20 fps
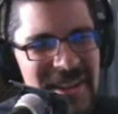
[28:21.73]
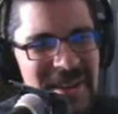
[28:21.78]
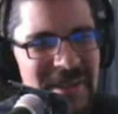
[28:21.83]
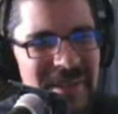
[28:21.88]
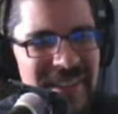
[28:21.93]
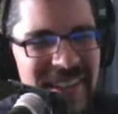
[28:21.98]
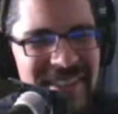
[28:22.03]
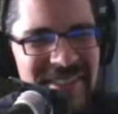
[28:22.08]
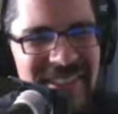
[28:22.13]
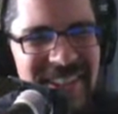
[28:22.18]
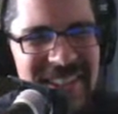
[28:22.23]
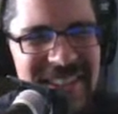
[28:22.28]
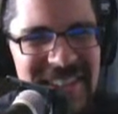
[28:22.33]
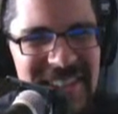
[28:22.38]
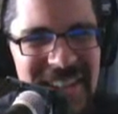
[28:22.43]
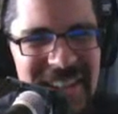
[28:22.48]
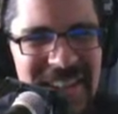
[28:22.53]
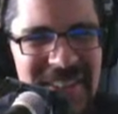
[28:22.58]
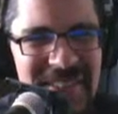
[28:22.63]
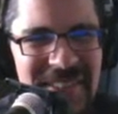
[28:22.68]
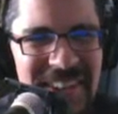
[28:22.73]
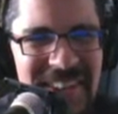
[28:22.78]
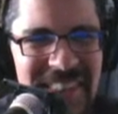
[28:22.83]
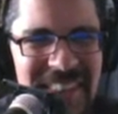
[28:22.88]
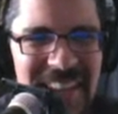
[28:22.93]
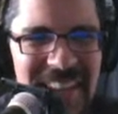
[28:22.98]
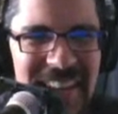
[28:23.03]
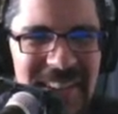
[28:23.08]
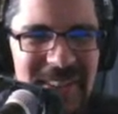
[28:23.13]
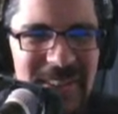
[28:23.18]
want to talk about
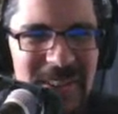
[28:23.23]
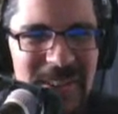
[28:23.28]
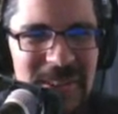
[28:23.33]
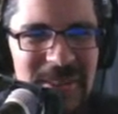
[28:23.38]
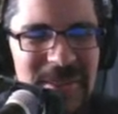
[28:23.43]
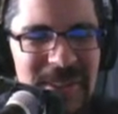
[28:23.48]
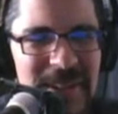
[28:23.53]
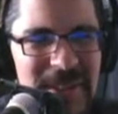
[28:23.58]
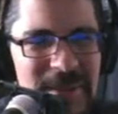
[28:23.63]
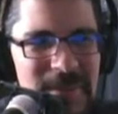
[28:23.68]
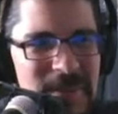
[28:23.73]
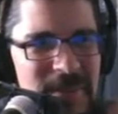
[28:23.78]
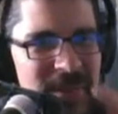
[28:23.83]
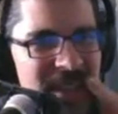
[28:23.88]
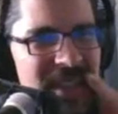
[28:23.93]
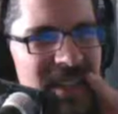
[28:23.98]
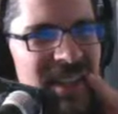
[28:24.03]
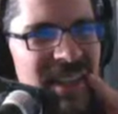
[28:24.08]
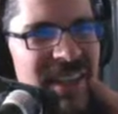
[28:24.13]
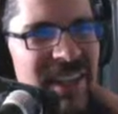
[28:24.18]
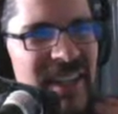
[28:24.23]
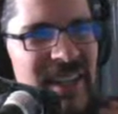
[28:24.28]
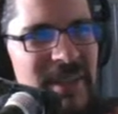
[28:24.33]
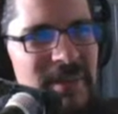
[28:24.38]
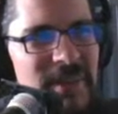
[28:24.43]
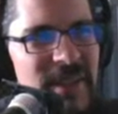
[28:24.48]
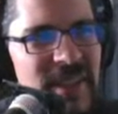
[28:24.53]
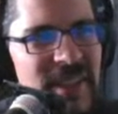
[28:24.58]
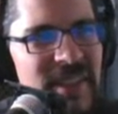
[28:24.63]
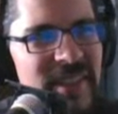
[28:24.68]
that a little bit.
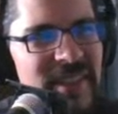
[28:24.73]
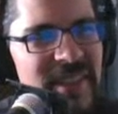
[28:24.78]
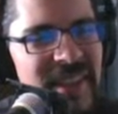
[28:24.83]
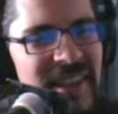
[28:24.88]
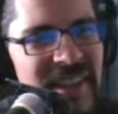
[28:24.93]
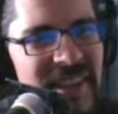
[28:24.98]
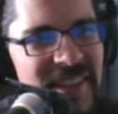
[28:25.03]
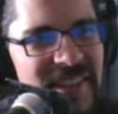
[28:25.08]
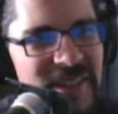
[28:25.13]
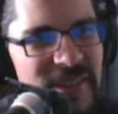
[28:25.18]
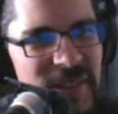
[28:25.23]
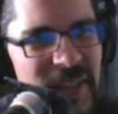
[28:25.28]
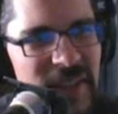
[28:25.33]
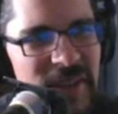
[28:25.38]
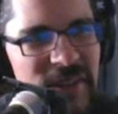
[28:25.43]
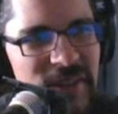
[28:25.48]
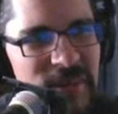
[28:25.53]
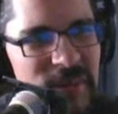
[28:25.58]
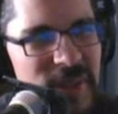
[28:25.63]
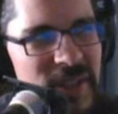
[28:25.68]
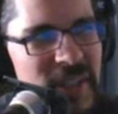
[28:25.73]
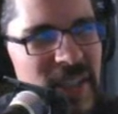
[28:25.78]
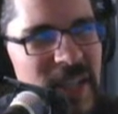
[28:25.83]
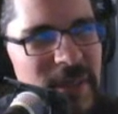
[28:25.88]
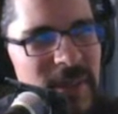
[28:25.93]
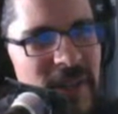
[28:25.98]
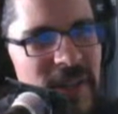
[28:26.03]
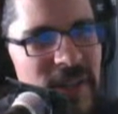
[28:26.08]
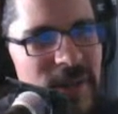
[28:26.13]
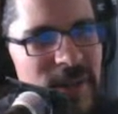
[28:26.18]
So we can
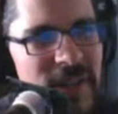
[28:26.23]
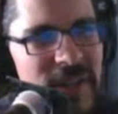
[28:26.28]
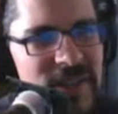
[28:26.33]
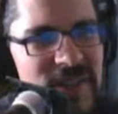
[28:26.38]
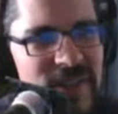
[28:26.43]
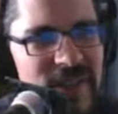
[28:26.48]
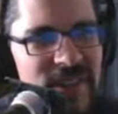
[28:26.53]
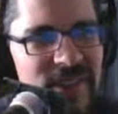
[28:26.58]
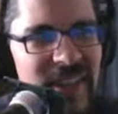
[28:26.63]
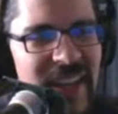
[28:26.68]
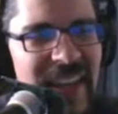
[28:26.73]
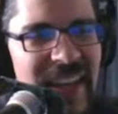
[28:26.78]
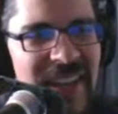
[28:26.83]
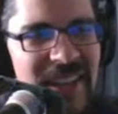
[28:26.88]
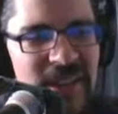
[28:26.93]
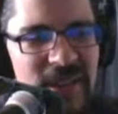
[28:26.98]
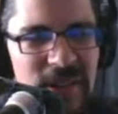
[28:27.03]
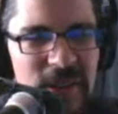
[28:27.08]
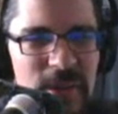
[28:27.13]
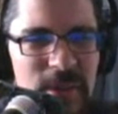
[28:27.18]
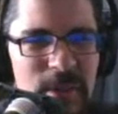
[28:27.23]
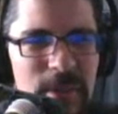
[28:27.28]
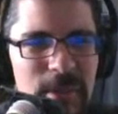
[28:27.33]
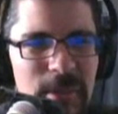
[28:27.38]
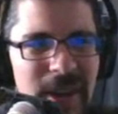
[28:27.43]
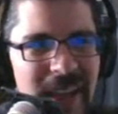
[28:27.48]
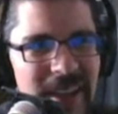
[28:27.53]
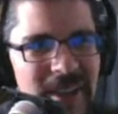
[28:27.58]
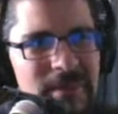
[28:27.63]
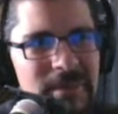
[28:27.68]
email your questions as
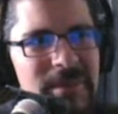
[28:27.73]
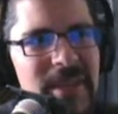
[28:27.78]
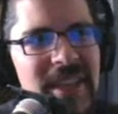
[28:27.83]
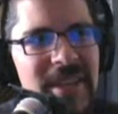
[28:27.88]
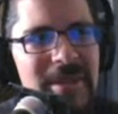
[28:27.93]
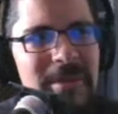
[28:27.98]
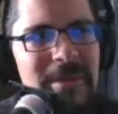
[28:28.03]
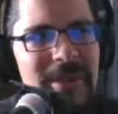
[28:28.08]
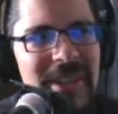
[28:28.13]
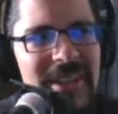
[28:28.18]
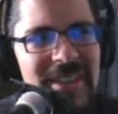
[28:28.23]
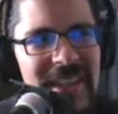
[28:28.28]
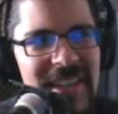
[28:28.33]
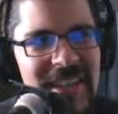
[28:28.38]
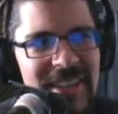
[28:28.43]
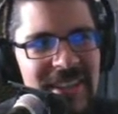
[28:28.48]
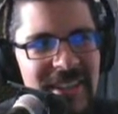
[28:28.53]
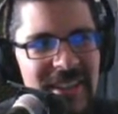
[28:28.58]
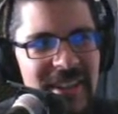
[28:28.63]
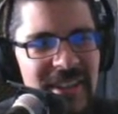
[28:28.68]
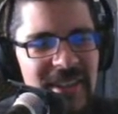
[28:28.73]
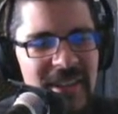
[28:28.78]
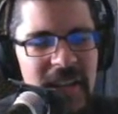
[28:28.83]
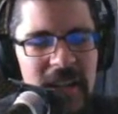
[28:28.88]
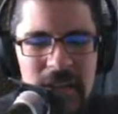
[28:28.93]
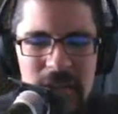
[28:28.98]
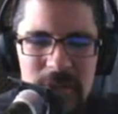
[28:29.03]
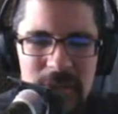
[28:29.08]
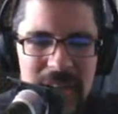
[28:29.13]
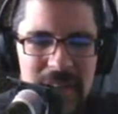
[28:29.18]
well. Want to thank our
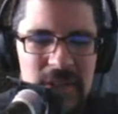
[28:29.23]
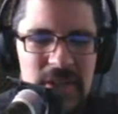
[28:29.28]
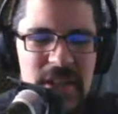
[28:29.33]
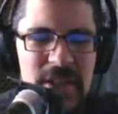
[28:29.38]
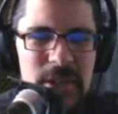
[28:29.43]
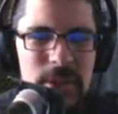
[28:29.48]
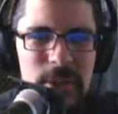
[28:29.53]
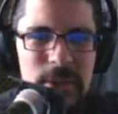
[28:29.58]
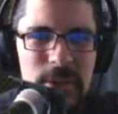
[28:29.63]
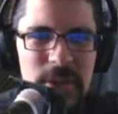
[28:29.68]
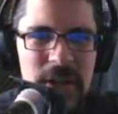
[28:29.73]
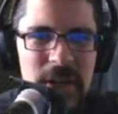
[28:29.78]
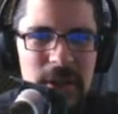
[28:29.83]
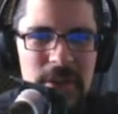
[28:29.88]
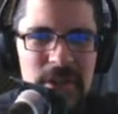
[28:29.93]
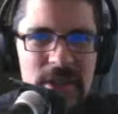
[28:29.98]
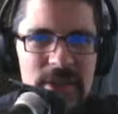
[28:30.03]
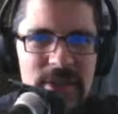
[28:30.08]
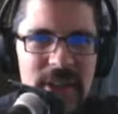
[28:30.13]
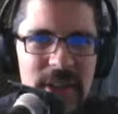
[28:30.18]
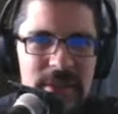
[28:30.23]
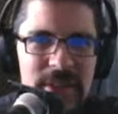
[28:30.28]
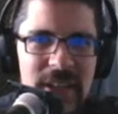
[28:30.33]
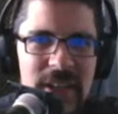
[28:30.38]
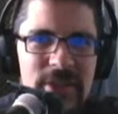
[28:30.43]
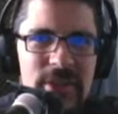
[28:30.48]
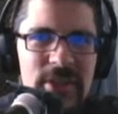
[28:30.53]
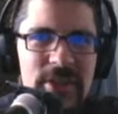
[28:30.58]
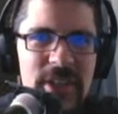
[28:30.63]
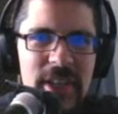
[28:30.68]
underwriters at the Lutheran Heritage
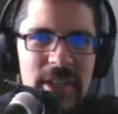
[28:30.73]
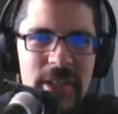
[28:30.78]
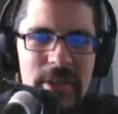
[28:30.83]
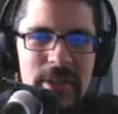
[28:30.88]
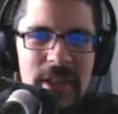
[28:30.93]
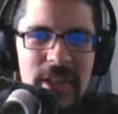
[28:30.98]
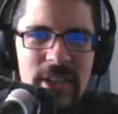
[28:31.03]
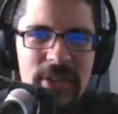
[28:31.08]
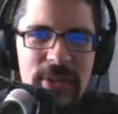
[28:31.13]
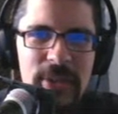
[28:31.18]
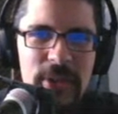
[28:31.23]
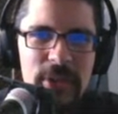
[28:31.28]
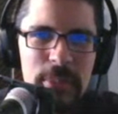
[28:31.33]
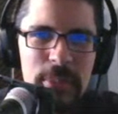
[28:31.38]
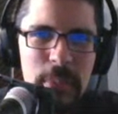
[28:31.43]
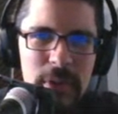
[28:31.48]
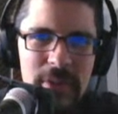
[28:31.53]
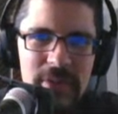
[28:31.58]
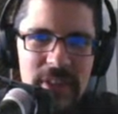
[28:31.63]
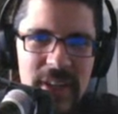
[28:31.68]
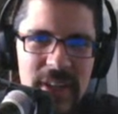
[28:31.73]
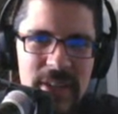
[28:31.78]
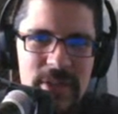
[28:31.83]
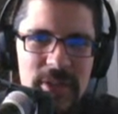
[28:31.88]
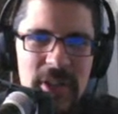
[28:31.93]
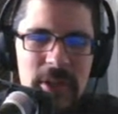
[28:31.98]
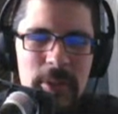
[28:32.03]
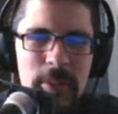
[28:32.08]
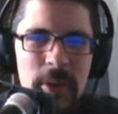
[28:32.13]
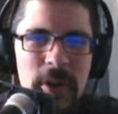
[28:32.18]
Foundation. Thank you guys for your support of Thy
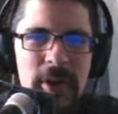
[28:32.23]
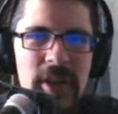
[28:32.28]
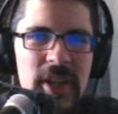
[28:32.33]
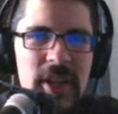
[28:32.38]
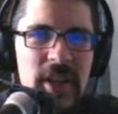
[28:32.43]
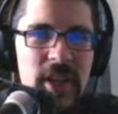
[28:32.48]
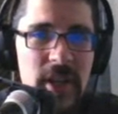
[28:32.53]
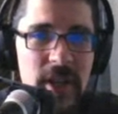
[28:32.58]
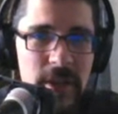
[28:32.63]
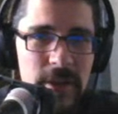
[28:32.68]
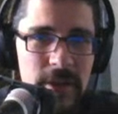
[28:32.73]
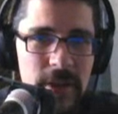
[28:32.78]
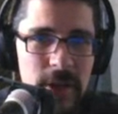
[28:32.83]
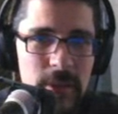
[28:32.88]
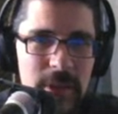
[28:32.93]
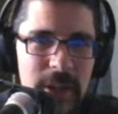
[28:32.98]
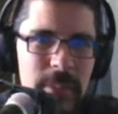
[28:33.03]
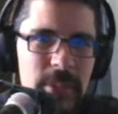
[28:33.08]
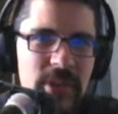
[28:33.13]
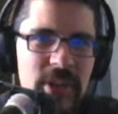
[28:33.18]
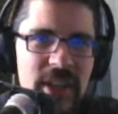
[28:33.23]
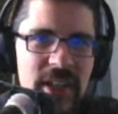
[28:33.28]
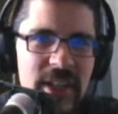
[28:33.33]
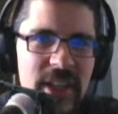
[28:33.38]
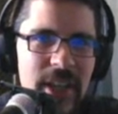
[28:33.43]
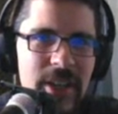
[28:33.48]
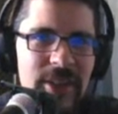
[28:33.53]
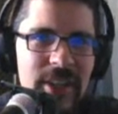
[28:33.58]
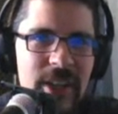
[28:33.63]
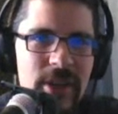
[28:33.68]
Strong Word. Their
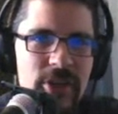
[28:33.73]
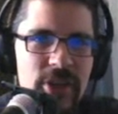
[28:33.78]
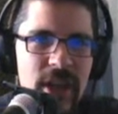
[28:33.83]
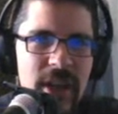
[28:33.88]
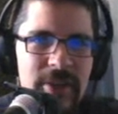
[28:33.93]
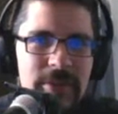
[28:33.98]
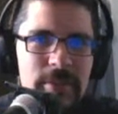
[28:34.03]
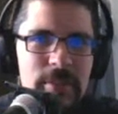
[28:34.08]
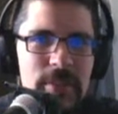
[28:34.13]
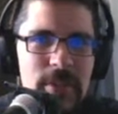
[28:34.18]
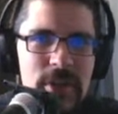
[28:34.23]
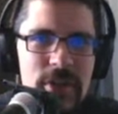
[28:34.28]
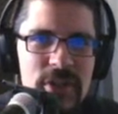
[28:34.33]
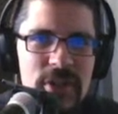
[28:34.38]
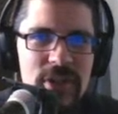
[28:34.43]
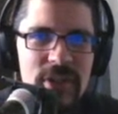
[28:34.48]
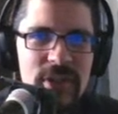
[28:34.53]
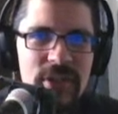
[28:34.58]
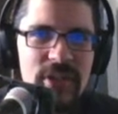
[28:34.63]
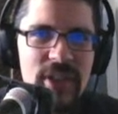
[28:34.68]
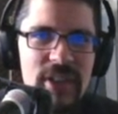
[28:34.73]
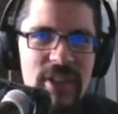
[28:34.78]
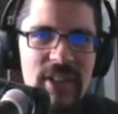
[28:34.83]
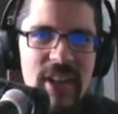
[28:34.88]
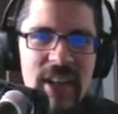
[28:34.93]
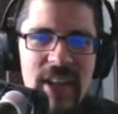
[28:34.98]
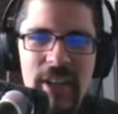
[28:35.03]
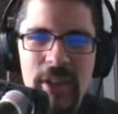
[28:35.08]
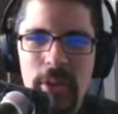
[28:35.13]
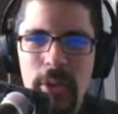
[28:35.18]
website,
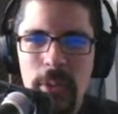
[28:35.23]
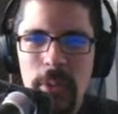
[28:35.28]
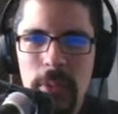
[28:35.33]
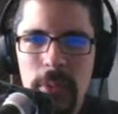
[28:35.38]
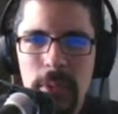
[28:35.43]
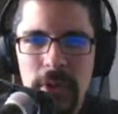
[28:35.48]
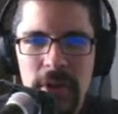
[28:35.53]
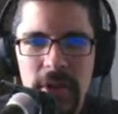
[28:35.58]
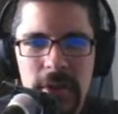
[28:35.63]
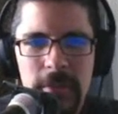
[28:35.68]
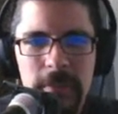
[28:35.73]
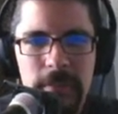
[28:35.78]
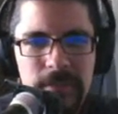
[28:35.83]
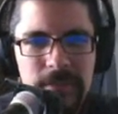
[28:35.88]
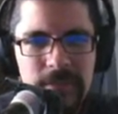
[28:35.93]
lhfmissions.org.